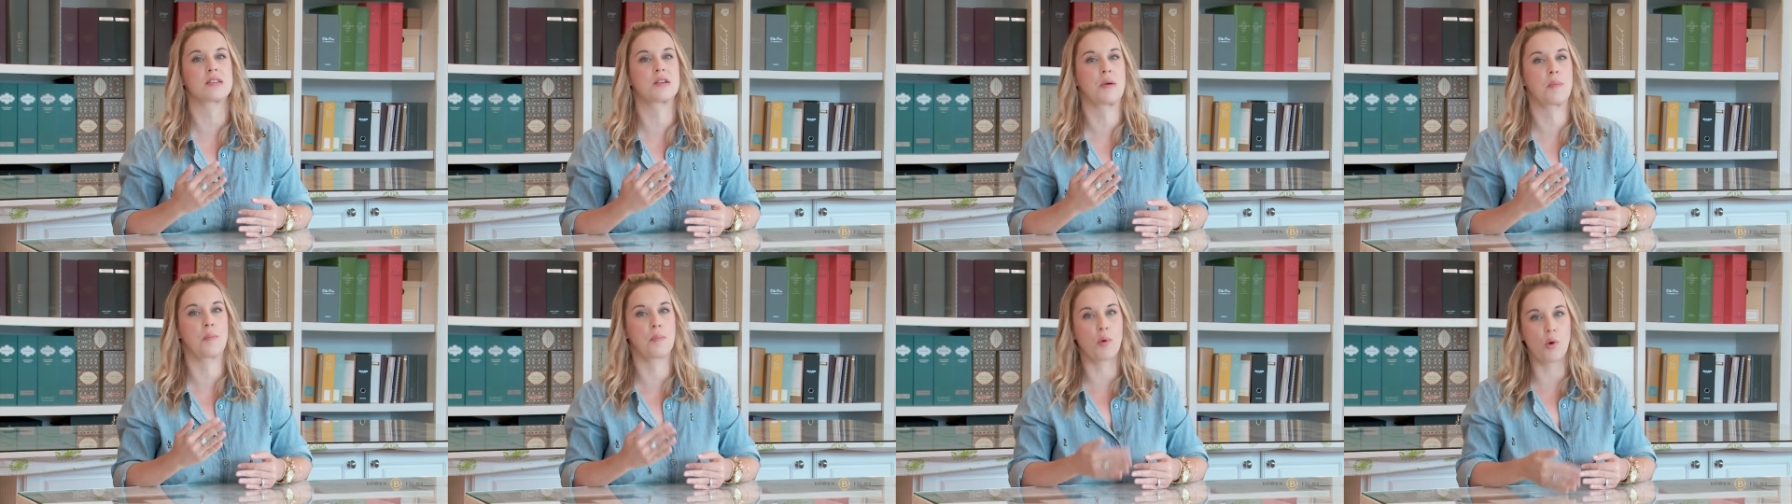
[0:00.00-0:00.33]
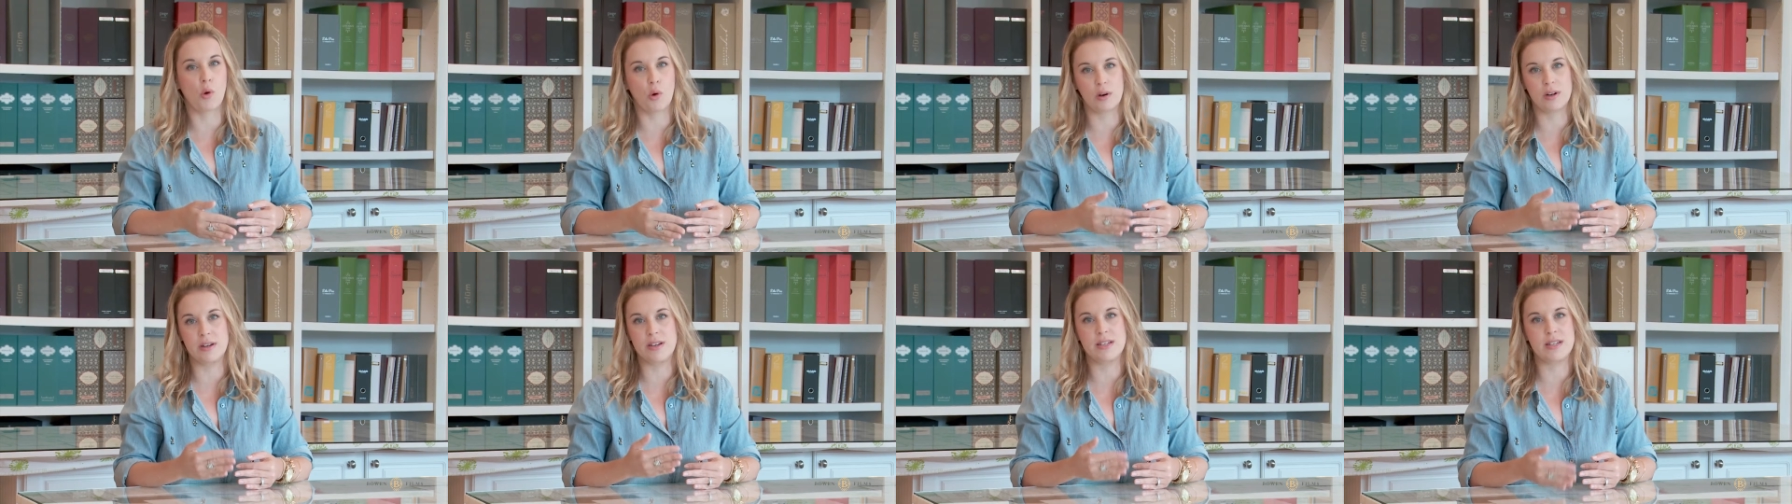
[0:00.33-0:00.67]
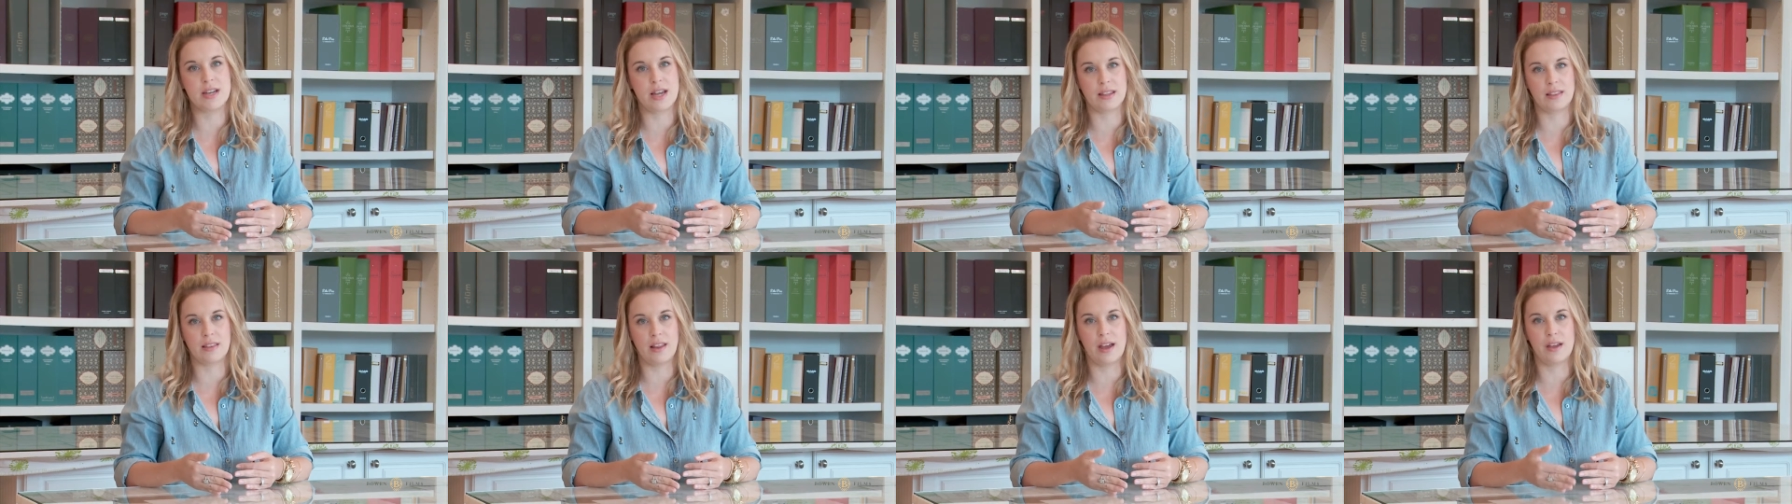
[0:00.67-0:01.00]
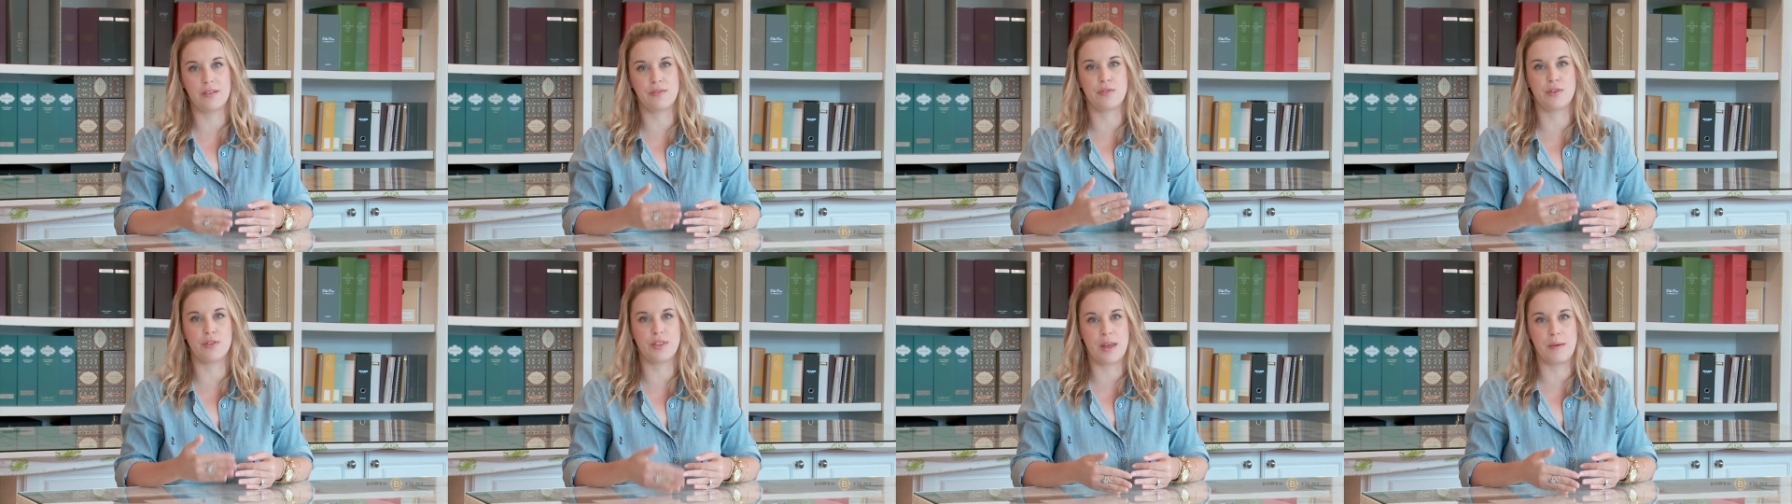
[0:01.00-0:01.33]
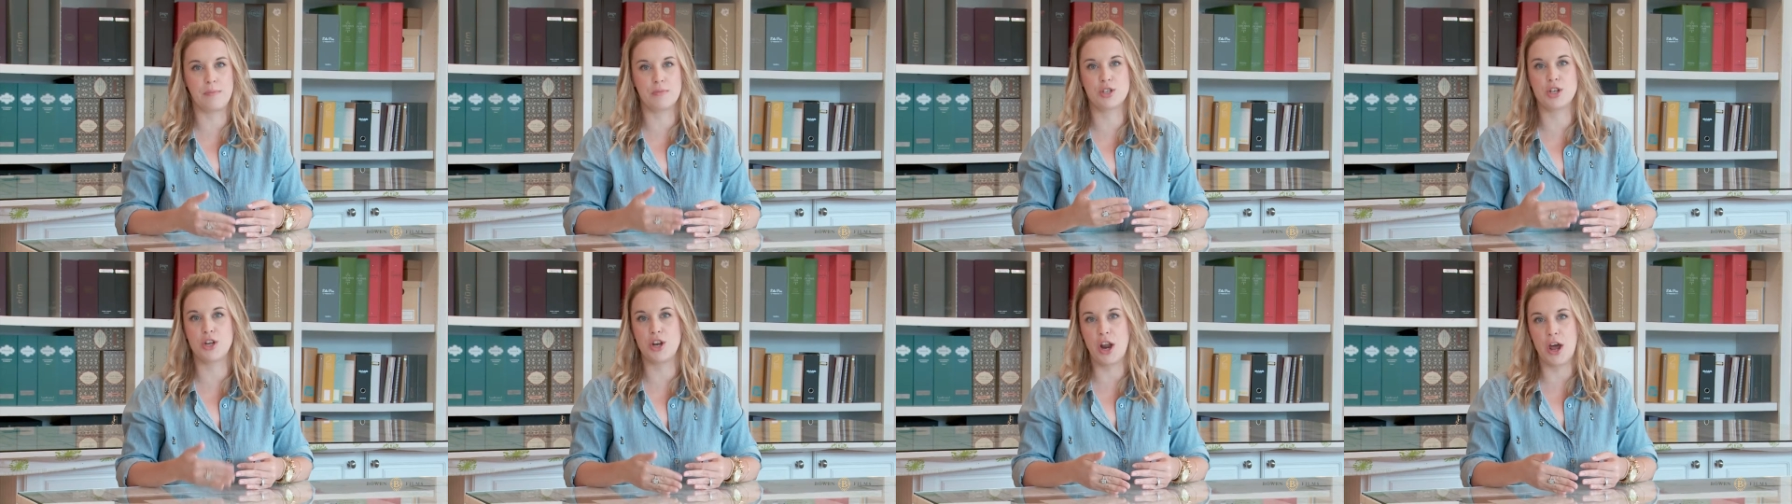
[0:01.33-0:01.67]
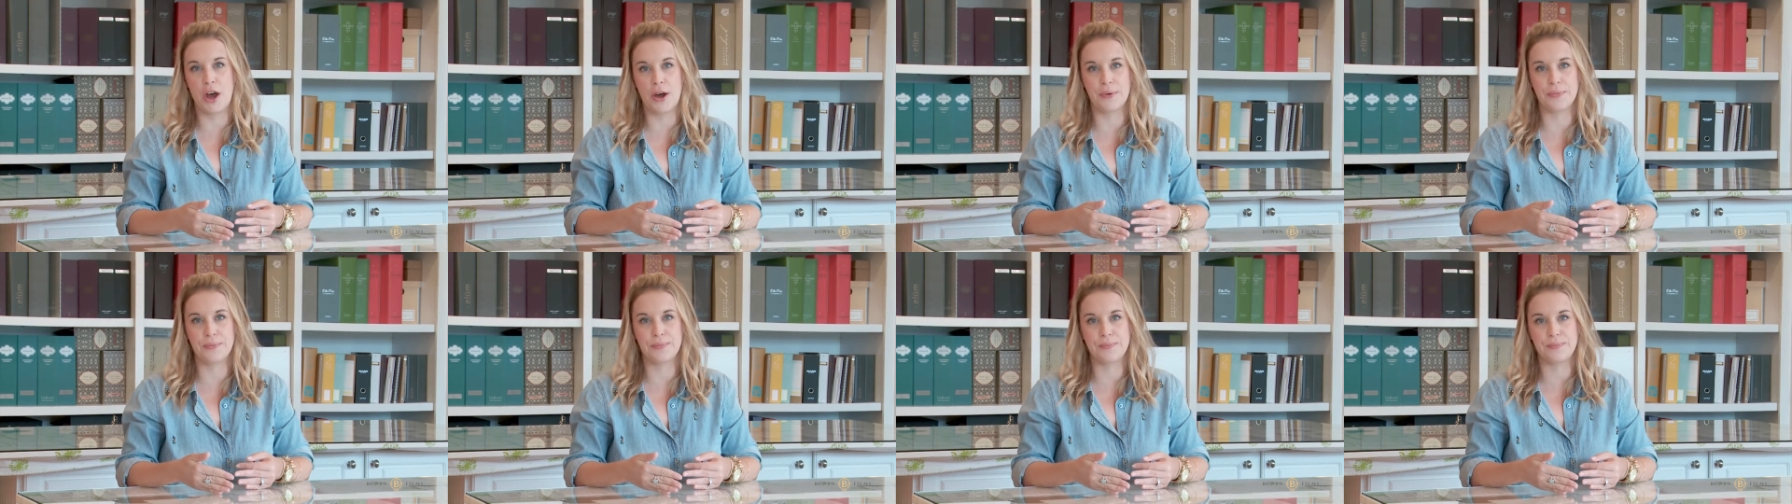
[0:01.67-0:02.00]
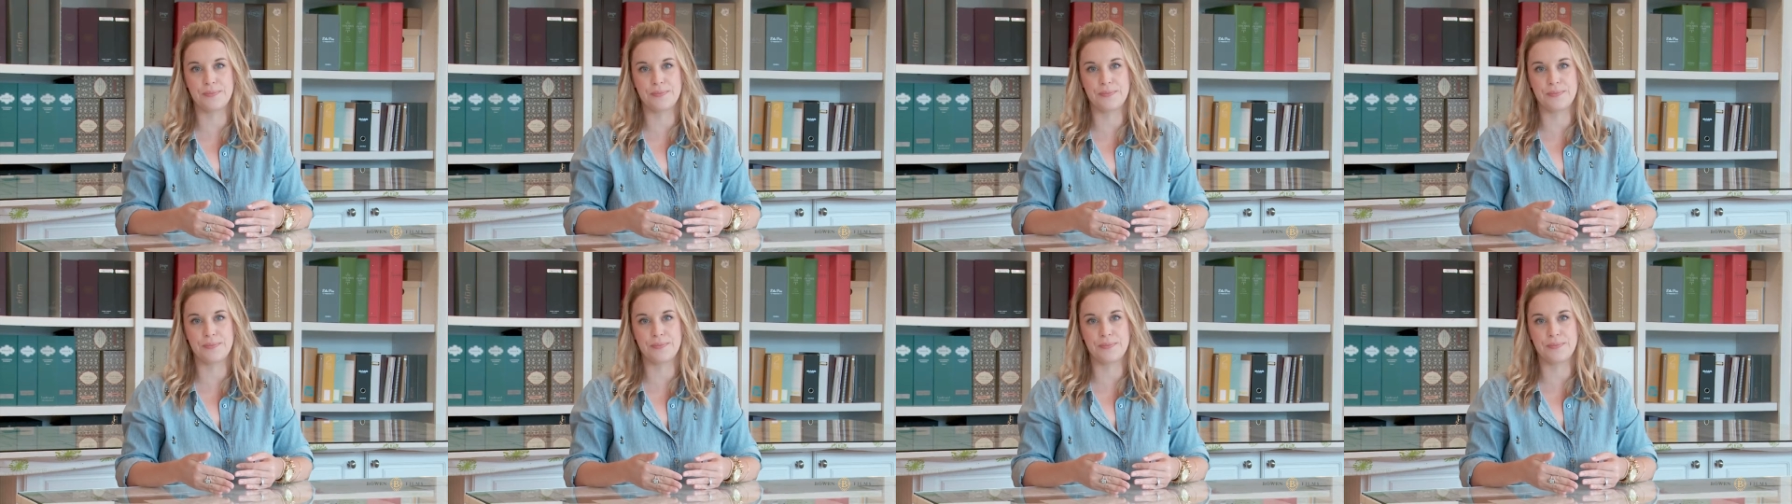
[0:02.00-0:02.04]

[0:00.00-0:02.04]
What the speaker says: an important deadline for them to know.